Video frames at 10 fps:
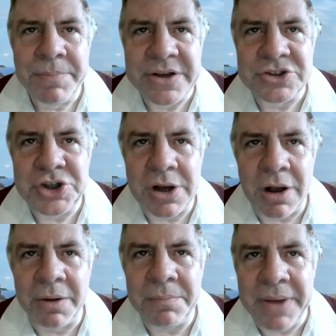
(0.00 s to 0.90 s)
because you
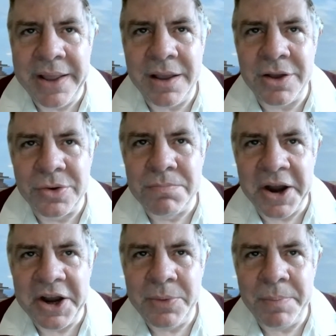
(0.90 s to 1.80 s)
can't make good
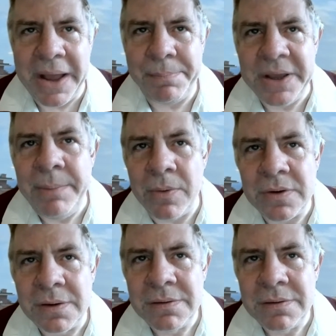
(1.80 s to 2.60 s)
money with bad people.